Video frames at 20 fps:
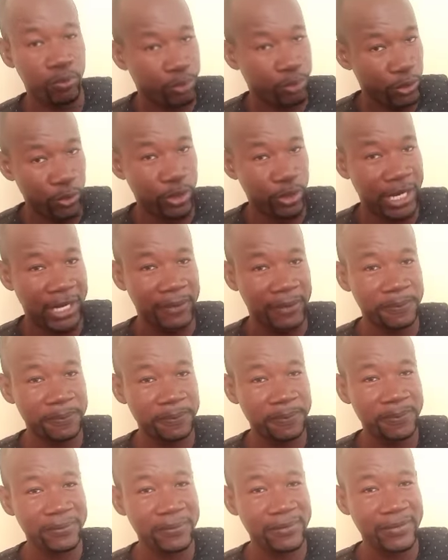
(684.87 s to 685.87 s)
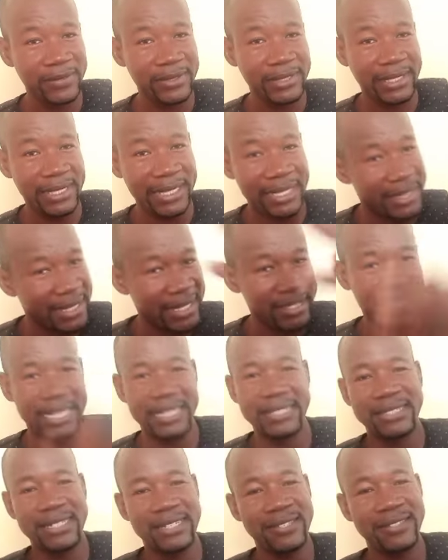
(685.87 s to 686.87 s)
plural in the
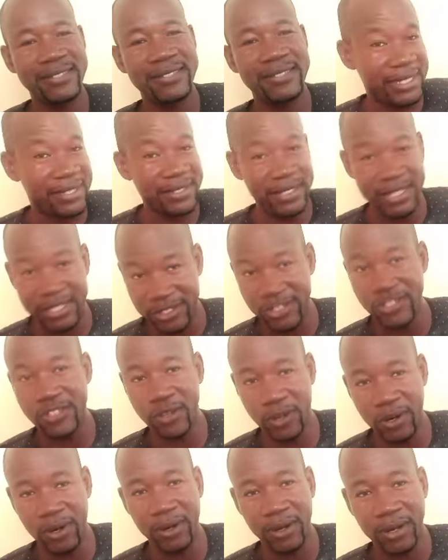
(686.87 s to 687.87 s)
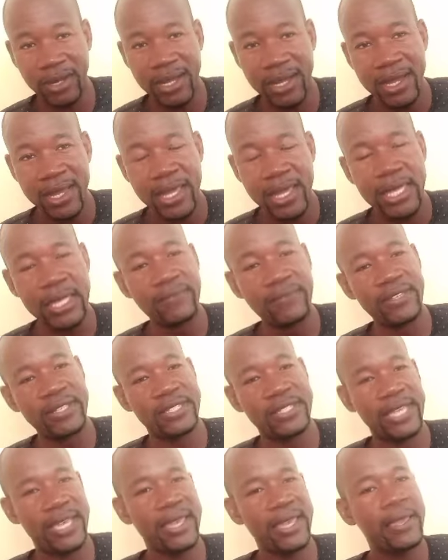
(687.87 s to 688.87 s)
sentence. Yes, it is wrong. If you
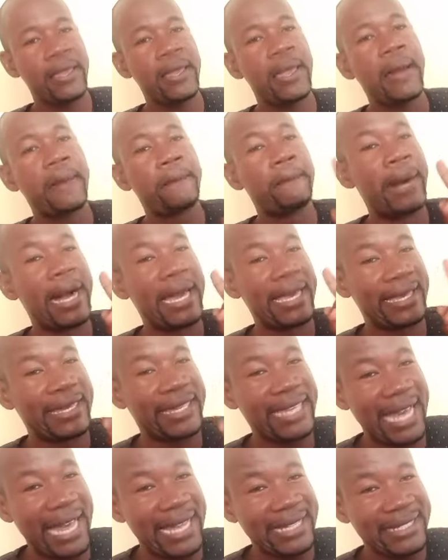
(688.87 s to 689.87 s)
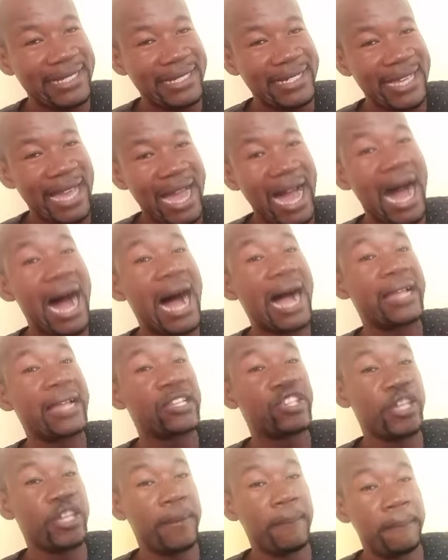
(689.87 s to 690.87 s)
say, my cat
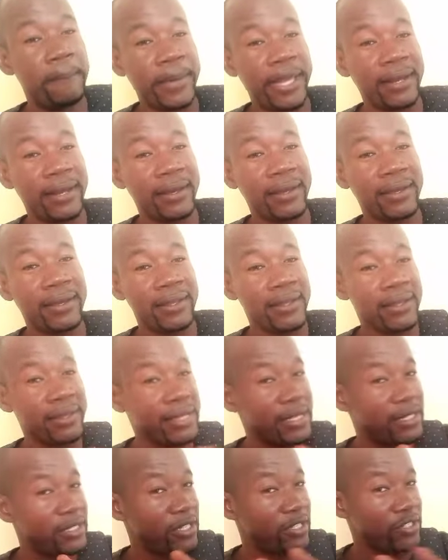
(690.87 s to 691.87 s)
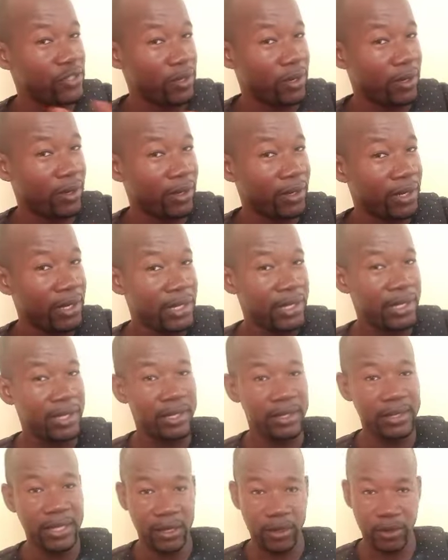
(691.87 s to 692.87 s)
are jumping, this is wrong.
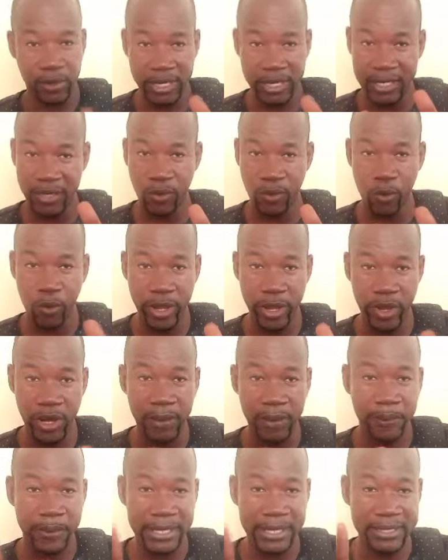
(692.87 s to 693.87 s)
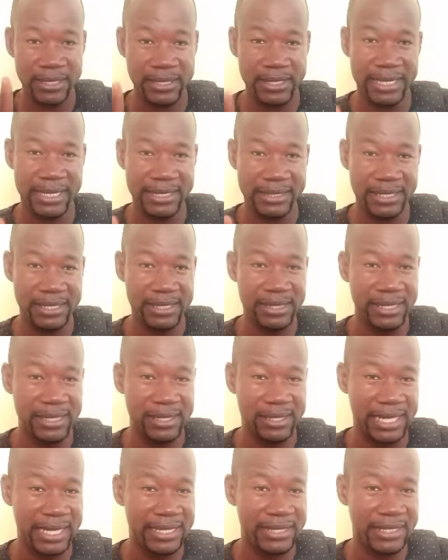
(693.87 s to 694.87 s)
The correct way of constructing
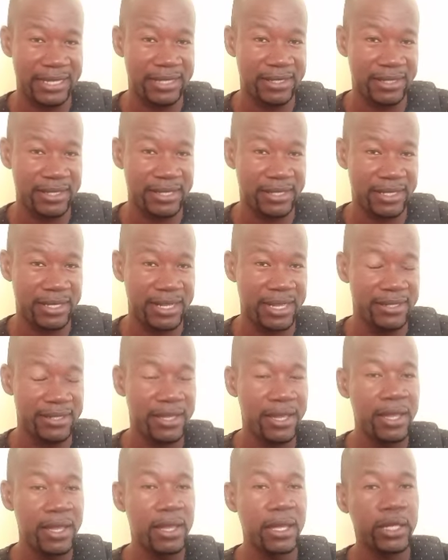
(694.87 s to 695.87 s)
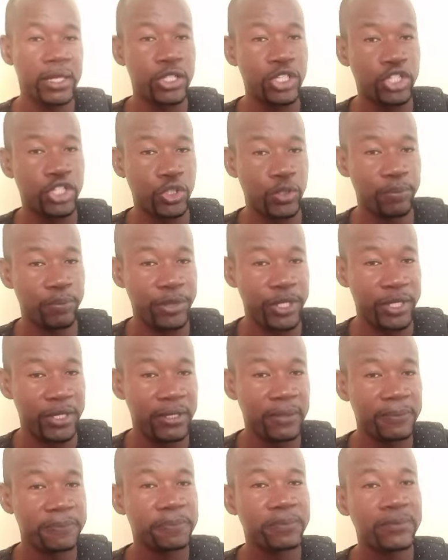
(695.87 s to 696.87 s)
this sentence, listeners, it should
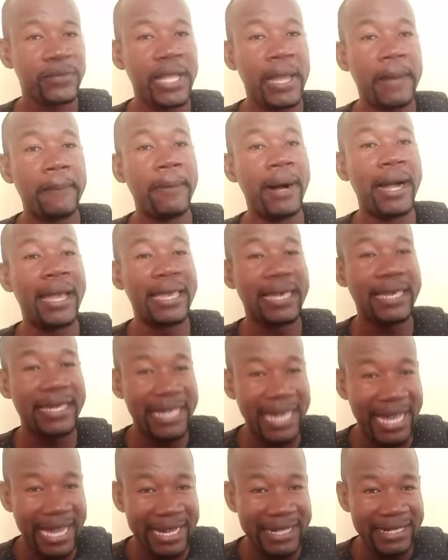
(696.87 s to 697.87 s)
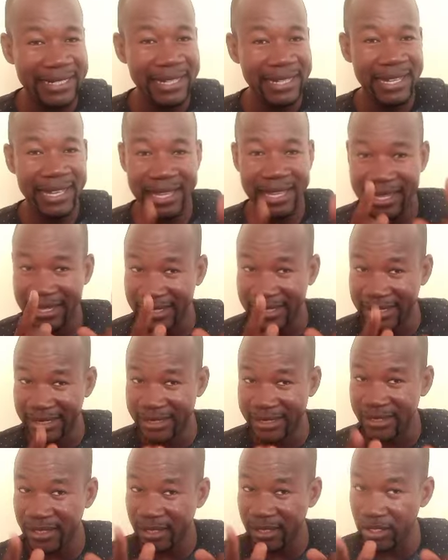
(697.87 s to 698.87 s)
be, my cat
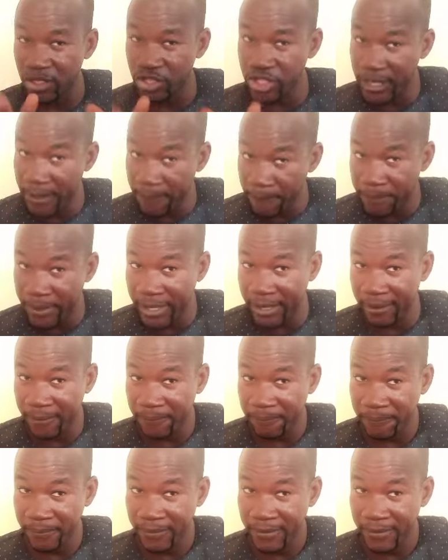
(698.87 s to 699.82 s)
is jumping.